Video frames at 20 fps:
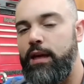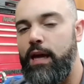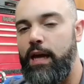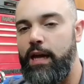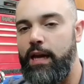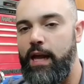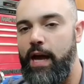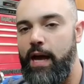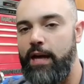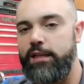
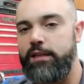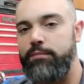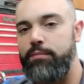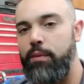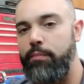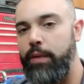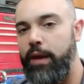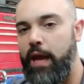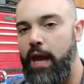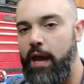and it has to
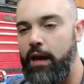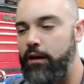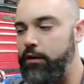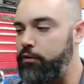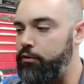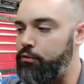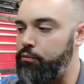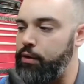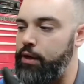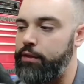be
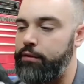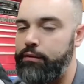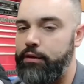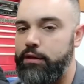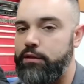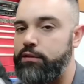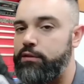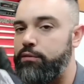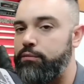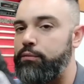mechanical, whether
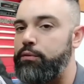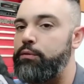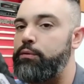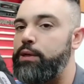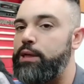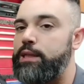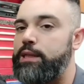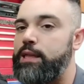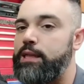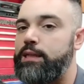it's through
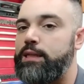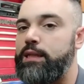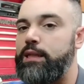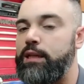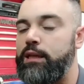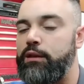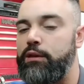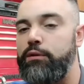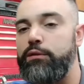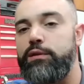
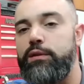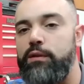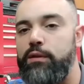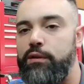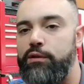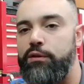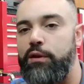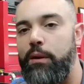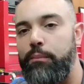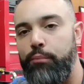existing use of the
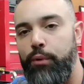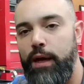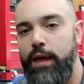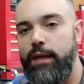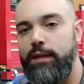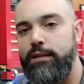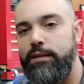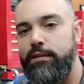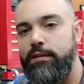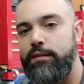drum
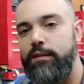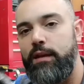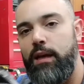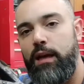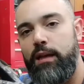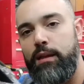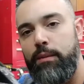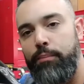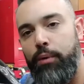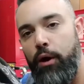brakes
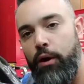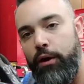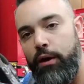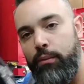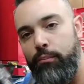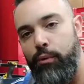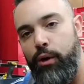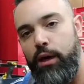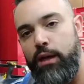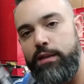and the
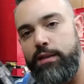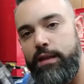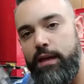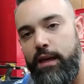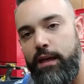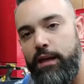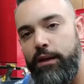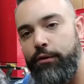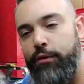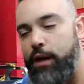parking brake is
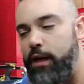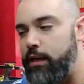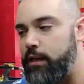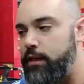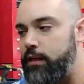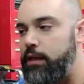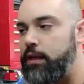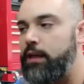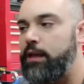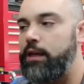
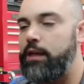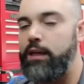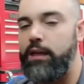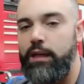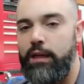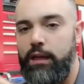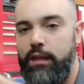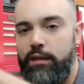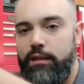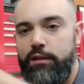integrated
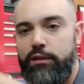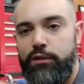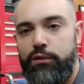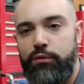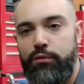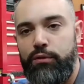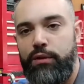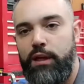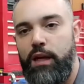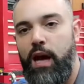
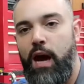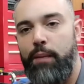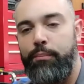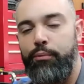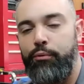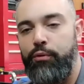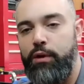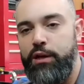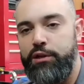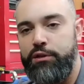into the
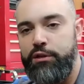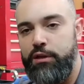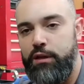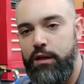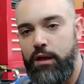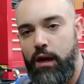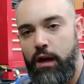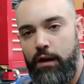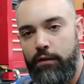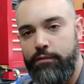
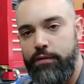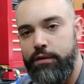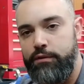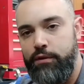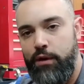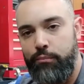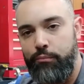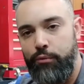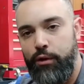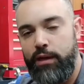operation of the
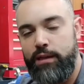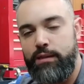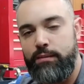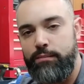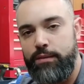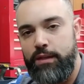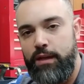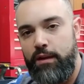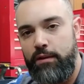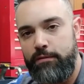drum brakes
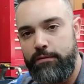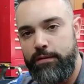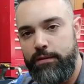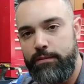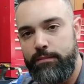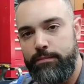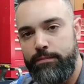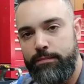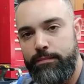themselves,